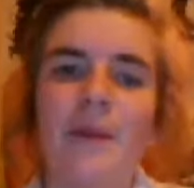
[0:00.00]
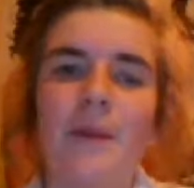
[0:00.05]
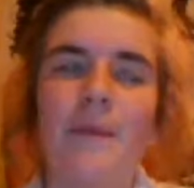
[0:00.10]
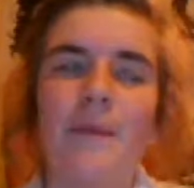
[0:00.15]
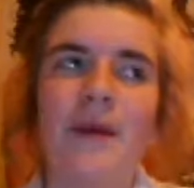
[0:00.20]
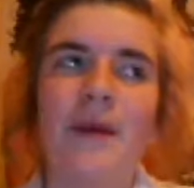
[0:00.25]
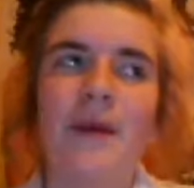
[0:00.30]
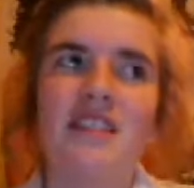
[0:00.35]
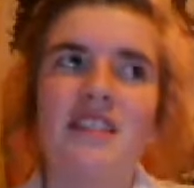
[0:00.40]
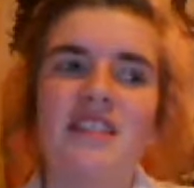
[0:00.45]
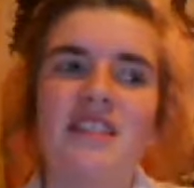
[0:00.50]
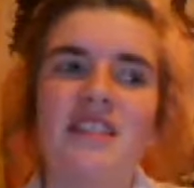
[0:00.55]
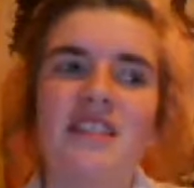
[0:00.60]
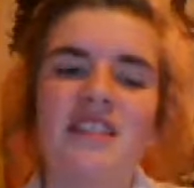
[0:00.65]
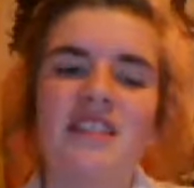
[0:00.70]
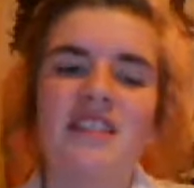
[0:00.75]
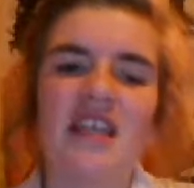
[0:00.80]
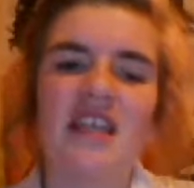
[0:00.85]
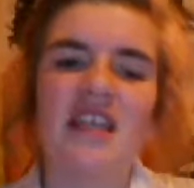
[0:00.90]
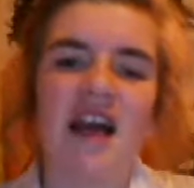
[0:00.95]
But
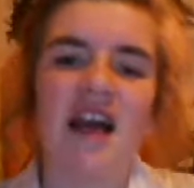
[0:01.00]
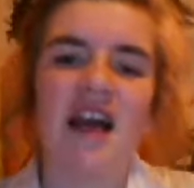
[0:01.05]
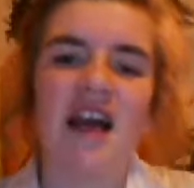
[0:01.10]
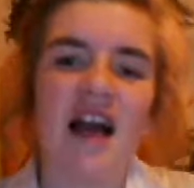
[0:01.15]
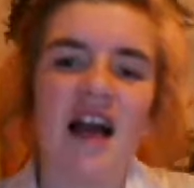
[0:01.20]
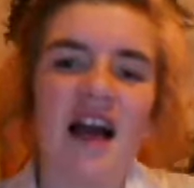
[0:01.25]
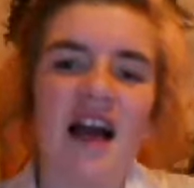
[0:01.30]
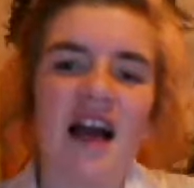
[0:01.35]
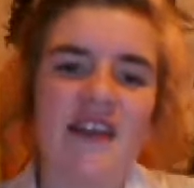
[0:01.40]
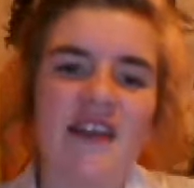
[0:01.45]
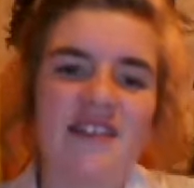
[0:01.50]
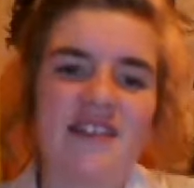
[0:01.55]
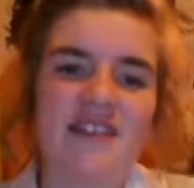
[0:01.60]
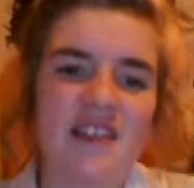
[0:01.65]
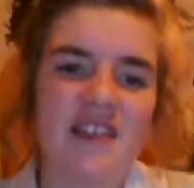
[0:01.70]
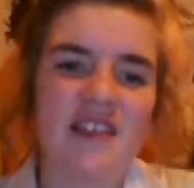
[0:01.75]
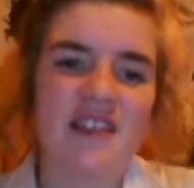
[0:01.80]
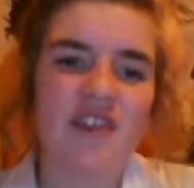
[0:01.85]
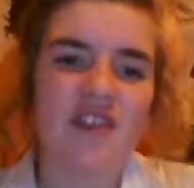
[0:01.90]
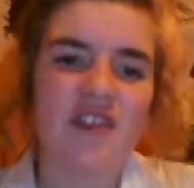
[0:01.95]
at the
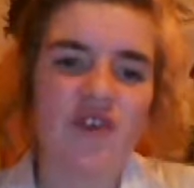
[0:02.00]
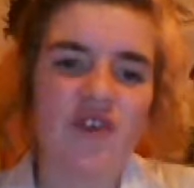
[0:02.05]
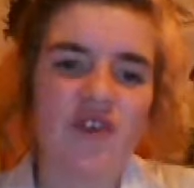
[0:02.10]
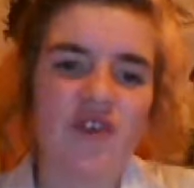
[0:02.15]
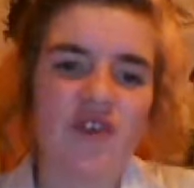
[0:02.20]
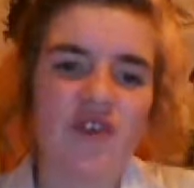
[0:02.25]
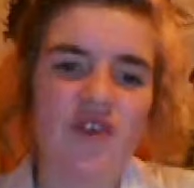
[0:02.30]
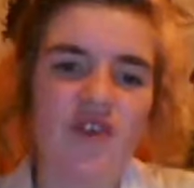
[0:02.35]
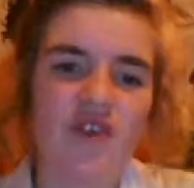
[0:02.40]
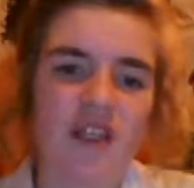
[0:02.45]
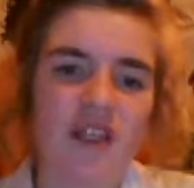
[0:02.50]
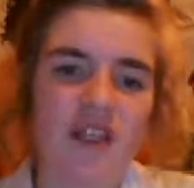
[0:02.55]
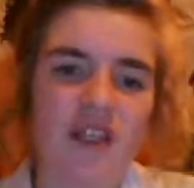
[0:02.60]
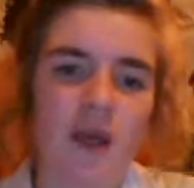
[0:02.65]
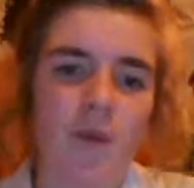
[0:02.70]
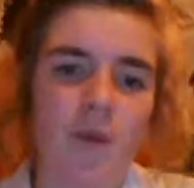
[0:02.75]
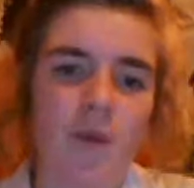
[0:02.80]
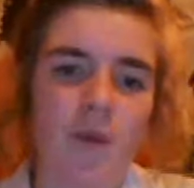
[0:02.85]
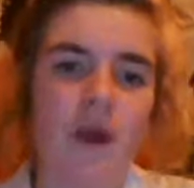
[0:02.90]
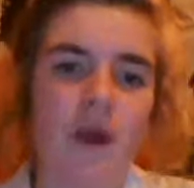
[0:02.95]
season 2
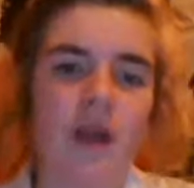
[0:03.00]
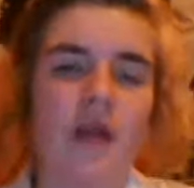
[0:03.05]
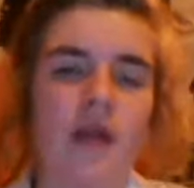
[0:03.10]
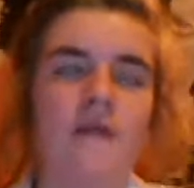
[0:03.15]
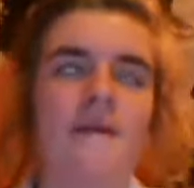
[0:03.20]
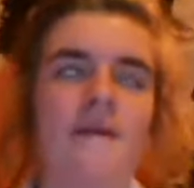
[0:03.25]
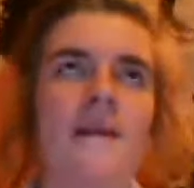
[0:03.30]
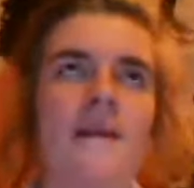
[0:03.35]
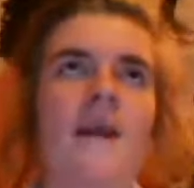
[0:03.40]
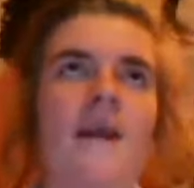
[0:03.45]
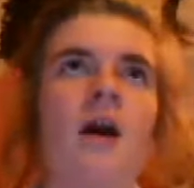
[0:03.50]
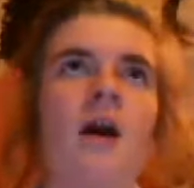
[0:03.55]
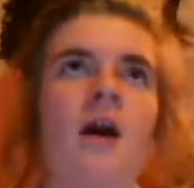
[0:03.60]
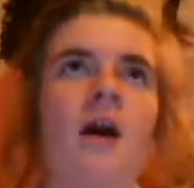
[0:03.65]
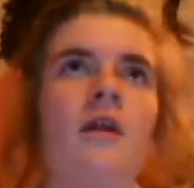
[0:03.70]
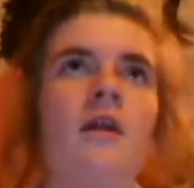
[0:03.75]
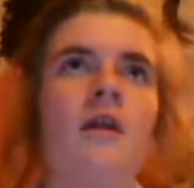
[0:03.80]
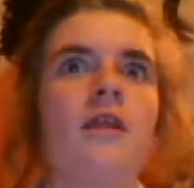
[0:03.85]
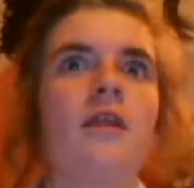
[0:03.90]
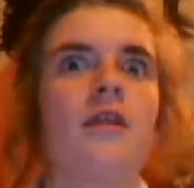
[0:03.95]
finale, when the
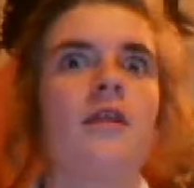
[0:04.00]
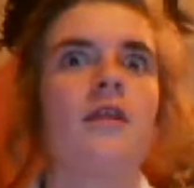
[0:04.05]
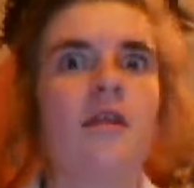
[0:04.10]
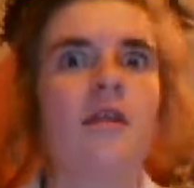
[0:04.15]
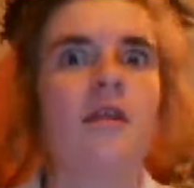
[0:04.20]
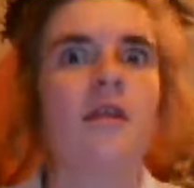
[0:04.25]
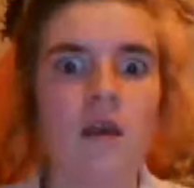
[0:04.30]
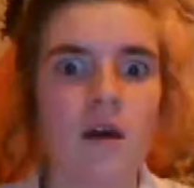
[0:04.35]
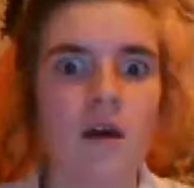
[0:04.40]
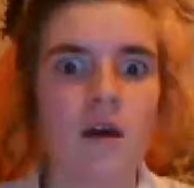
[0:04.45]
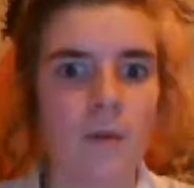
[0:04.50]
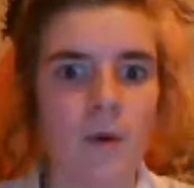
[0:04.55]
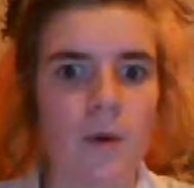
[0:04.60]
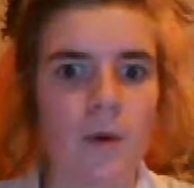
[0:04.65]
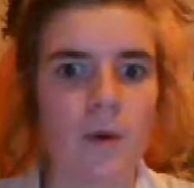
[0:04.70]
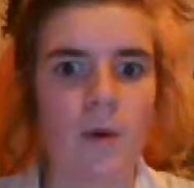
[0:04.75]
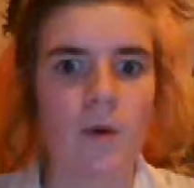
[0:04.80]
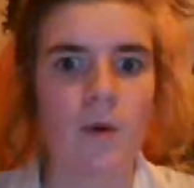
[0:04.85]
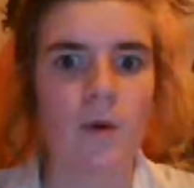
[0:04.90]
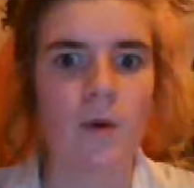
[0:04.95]

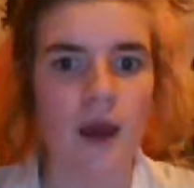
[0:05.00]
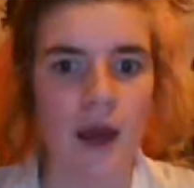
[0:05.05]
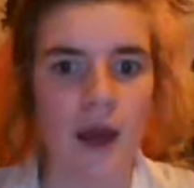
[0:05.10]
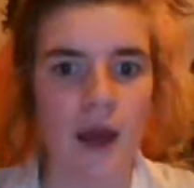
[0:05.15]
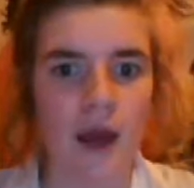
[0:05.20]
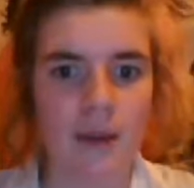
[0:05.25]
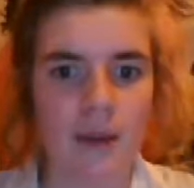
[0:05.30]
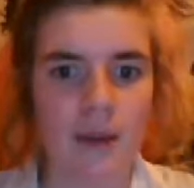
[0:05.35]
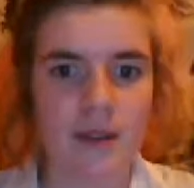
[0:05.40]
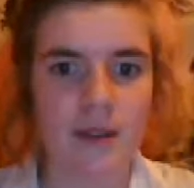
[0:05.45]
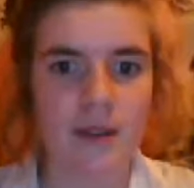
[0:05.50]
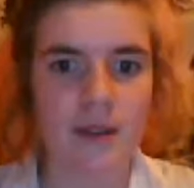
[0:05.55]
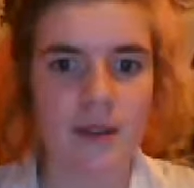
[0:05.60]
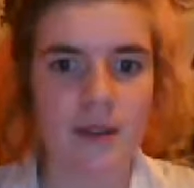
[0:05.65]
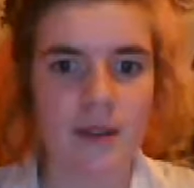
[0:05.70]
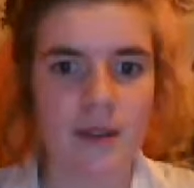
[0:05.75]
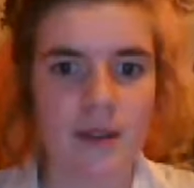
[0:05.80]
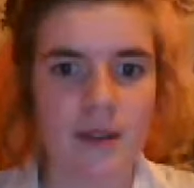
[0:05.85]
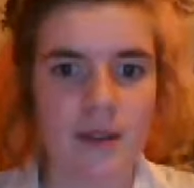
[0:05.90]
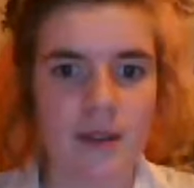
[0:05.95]
unthinkable
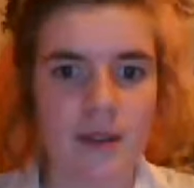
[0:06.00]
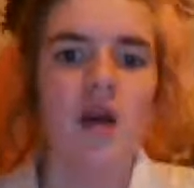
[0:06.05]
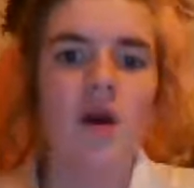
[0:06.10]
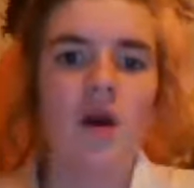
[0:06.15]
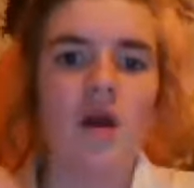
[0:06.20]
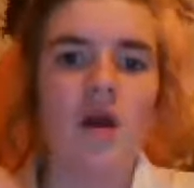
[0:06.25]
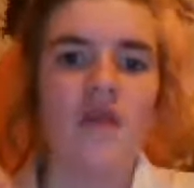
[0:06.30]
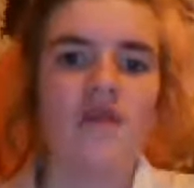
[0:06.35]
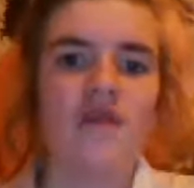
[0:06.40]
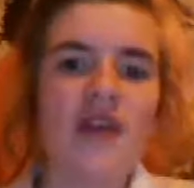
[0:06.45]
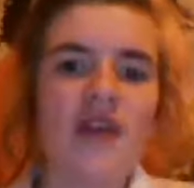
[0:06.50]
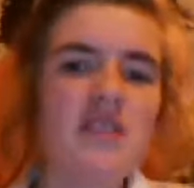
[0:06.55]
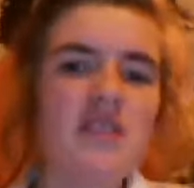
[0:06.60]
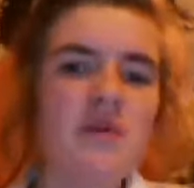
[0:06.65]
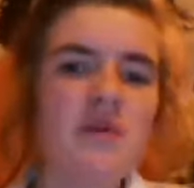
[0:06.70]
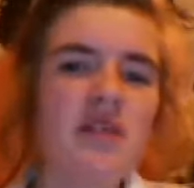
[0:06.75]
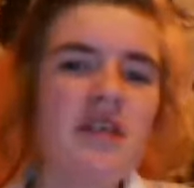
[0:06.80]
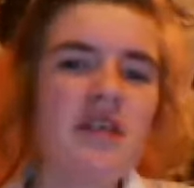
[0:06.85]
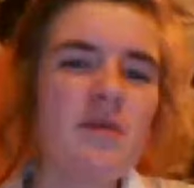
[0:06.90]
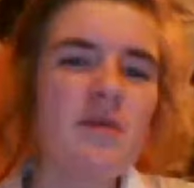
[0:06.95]
happens, that's
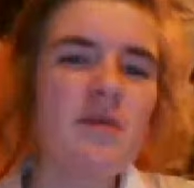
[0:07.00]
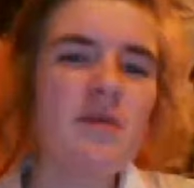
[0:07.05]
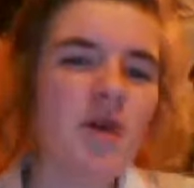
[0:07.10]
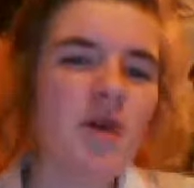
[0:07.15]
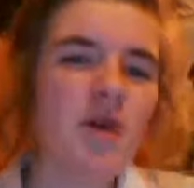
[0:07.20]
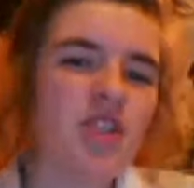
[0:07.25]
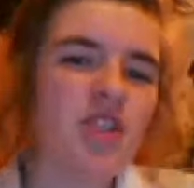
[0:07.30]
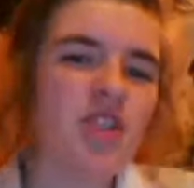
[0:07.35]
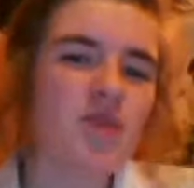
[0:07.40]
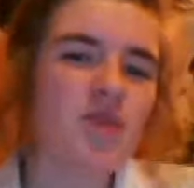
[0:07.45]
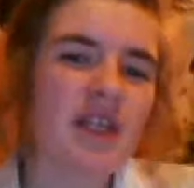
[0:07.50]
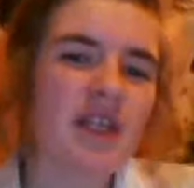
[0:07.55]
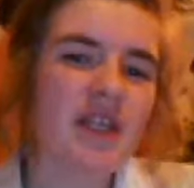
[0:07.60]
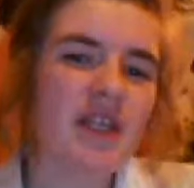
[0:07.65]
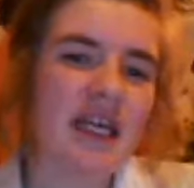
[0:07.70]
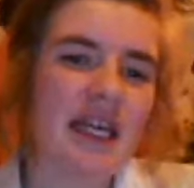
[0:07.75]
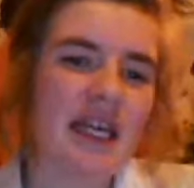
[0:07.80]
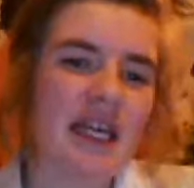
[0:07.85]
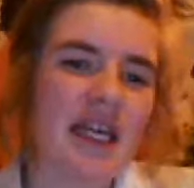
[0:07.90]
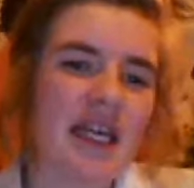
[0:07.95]
when the emotions
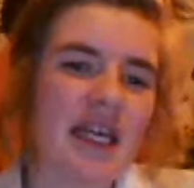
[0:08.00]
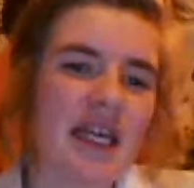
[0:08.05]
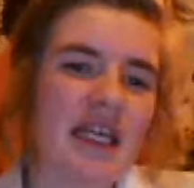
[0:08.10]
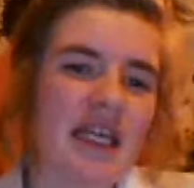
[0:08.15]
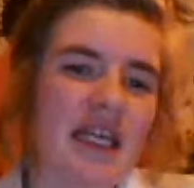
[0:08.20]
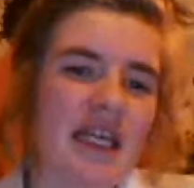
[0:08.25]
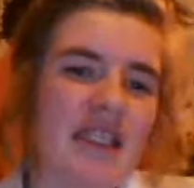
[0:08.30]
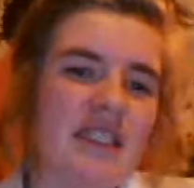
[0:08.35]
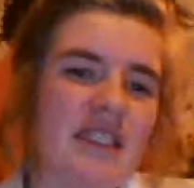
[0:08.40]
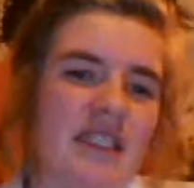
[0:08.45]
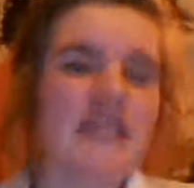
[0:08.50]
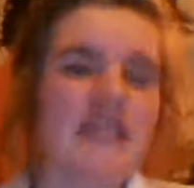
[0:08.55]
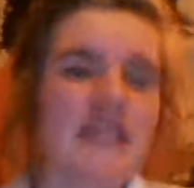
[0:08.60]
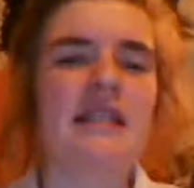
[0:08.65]
really kick in.